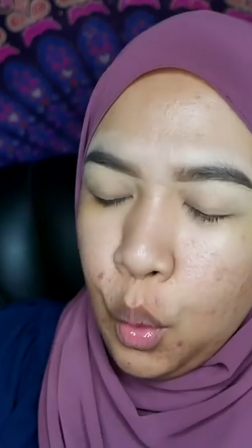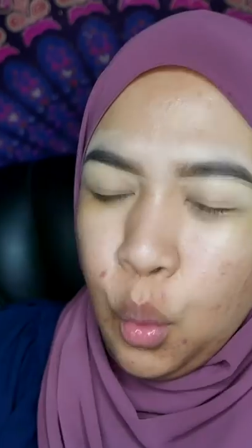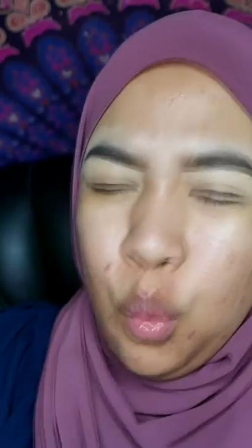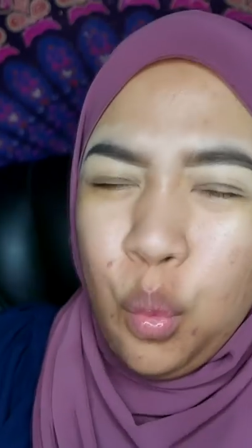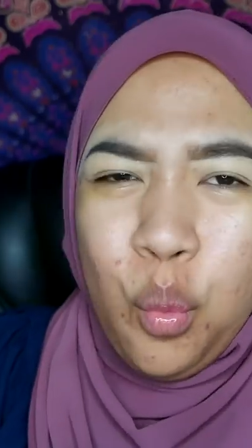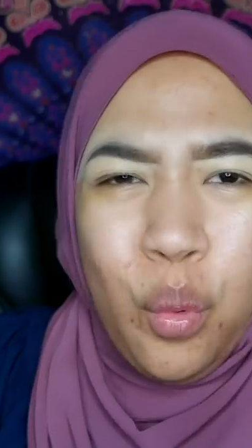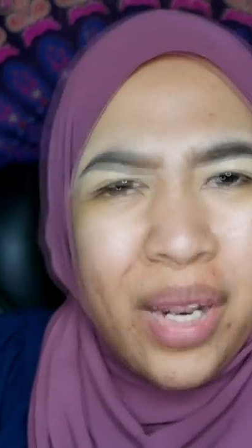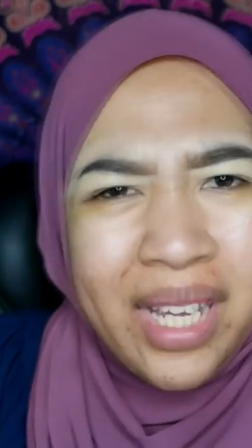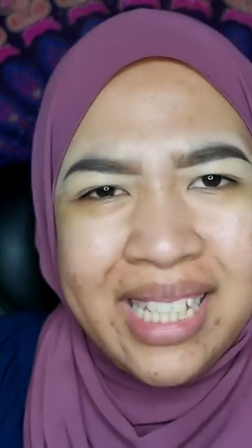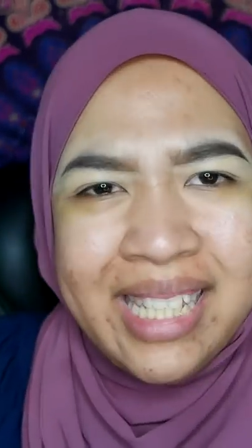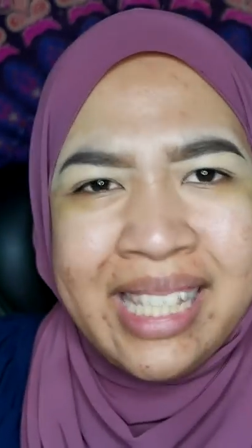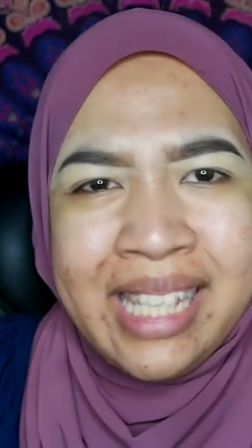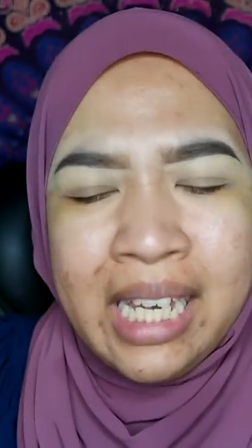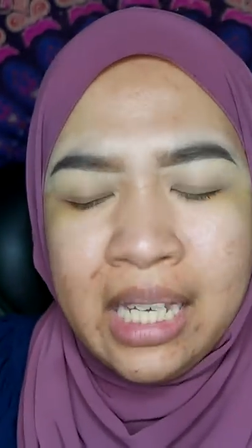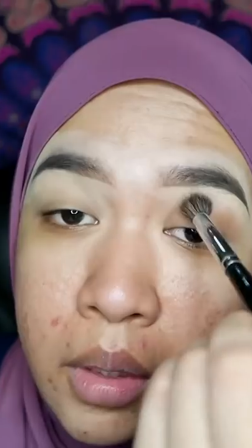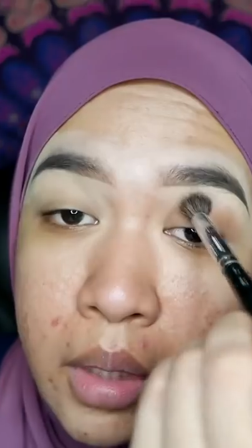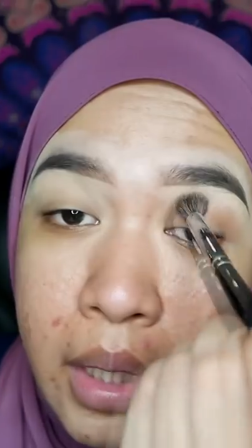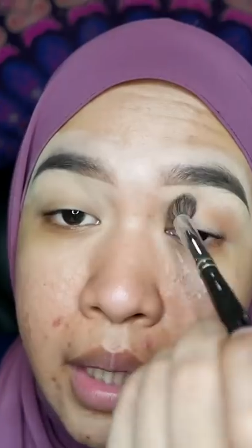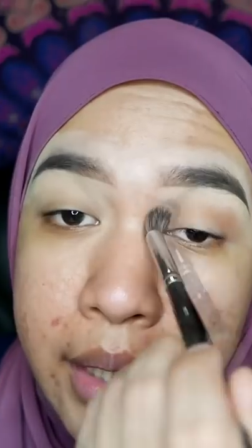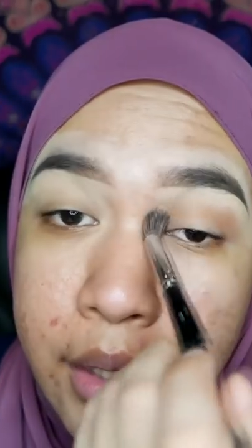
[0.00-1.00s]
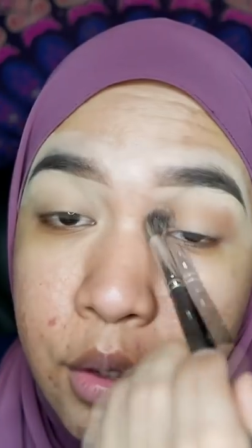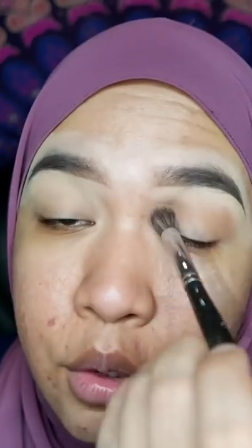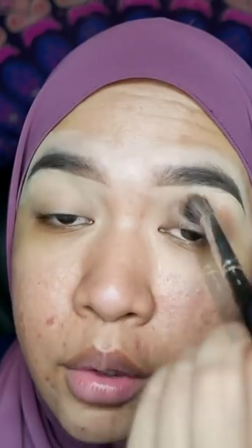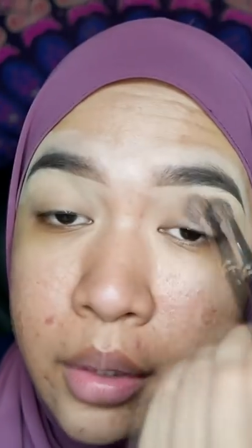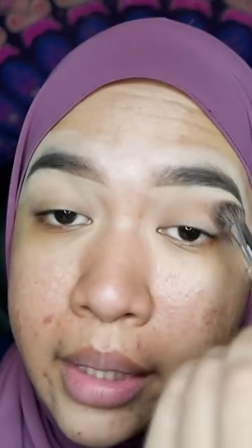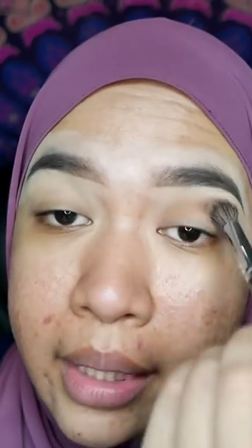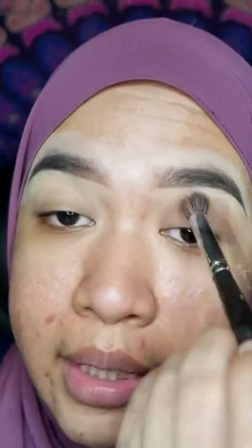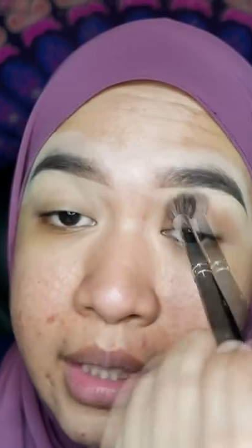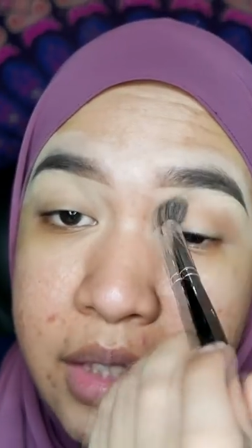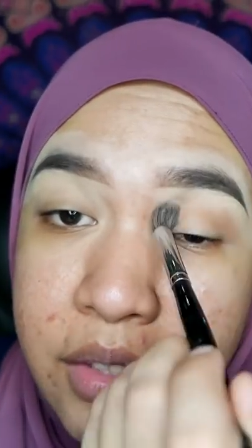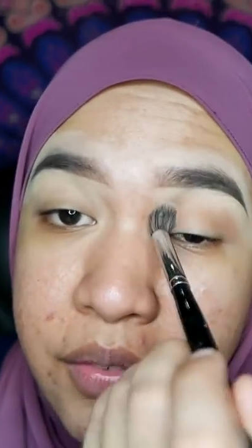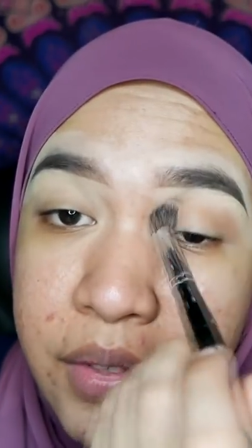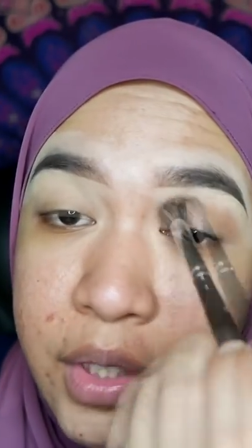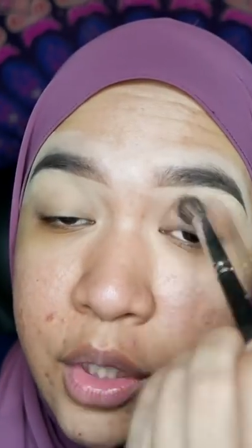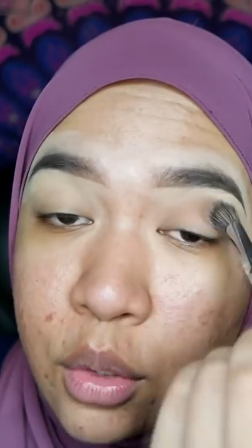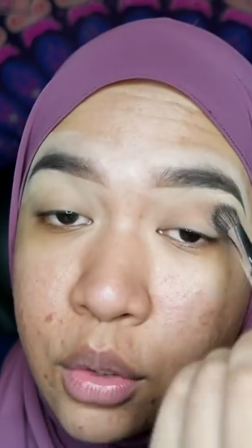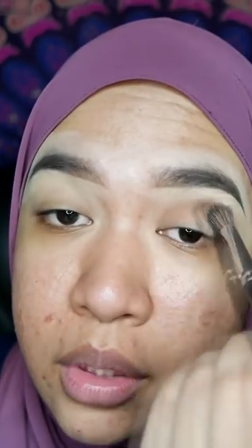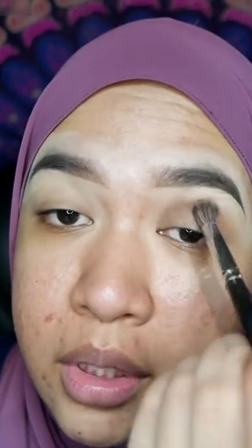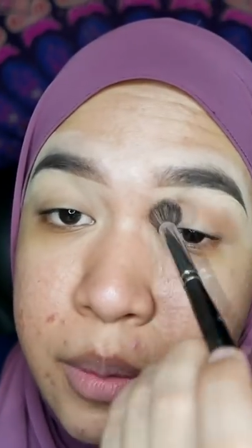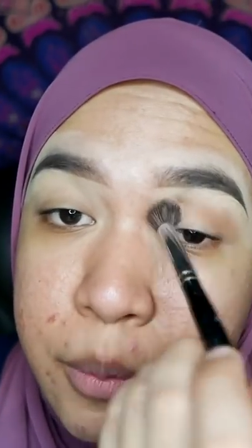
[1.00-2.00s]
wrist. Okay, I know that this
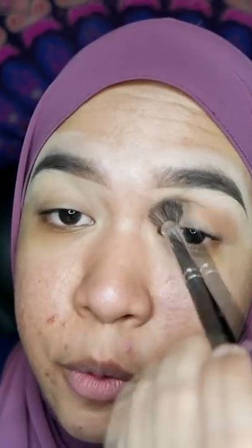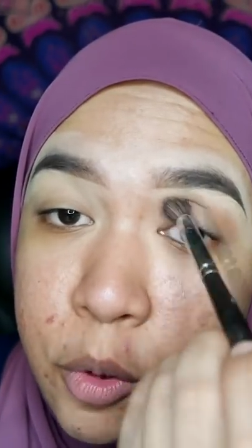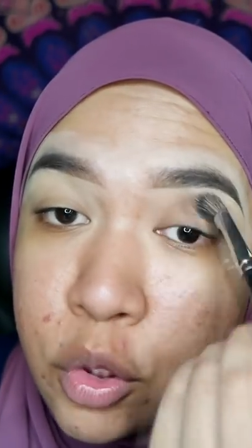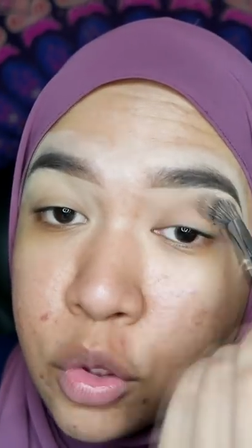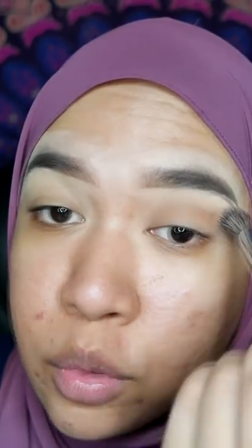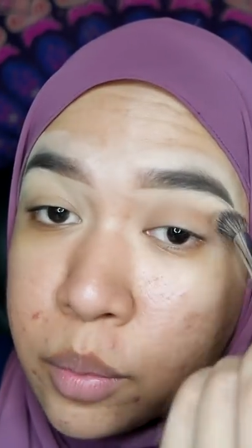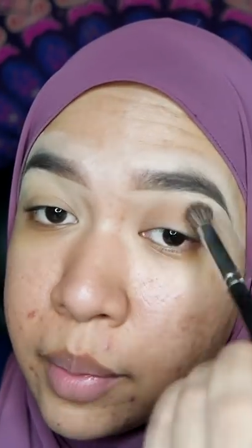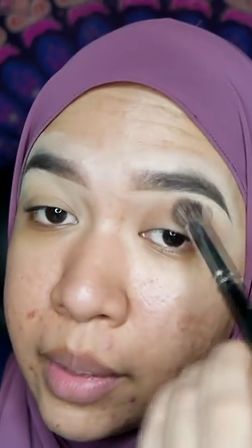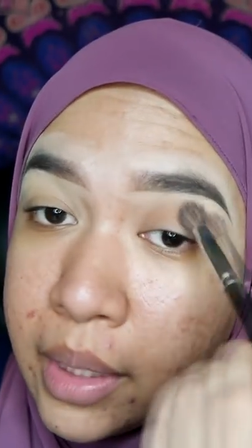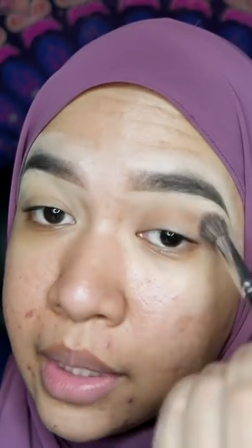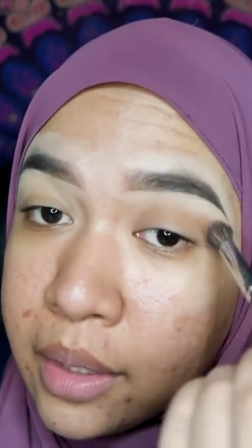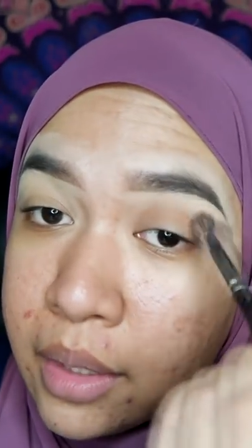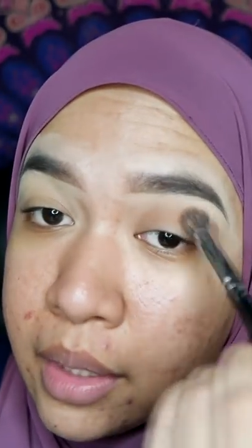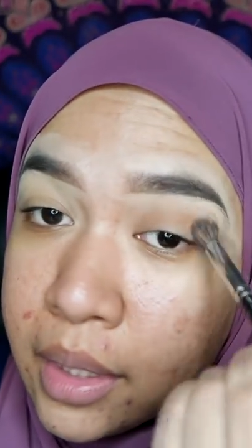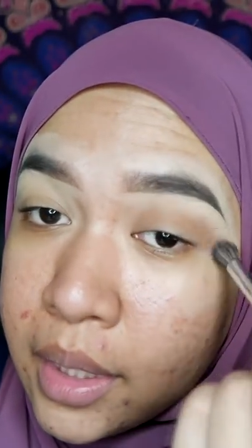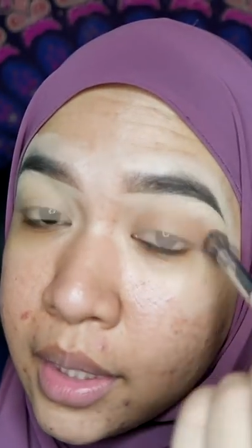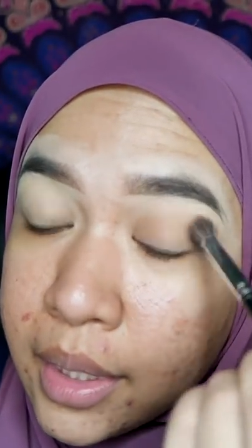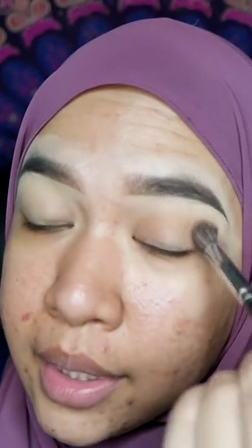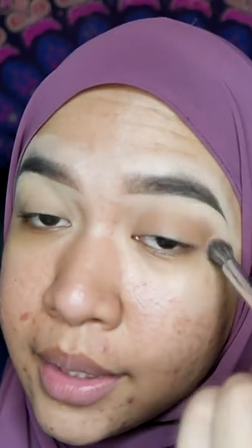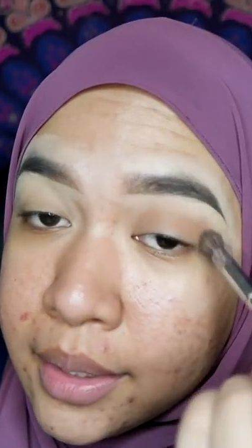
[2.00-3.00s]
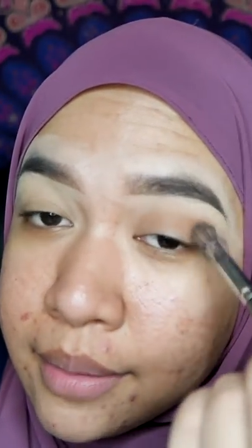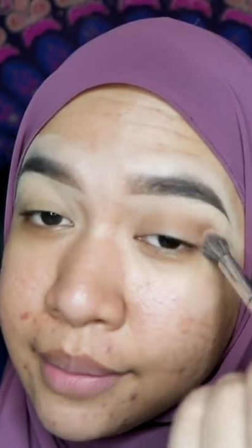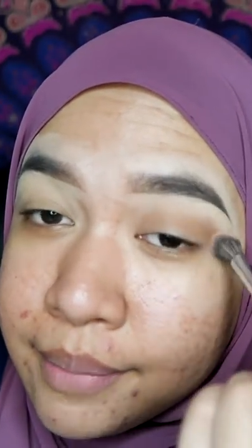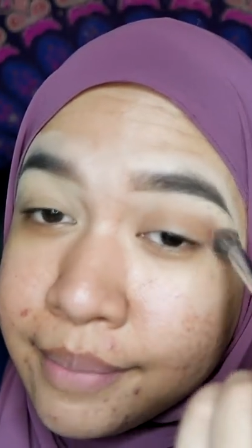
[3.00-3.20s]
video is supposed to be a,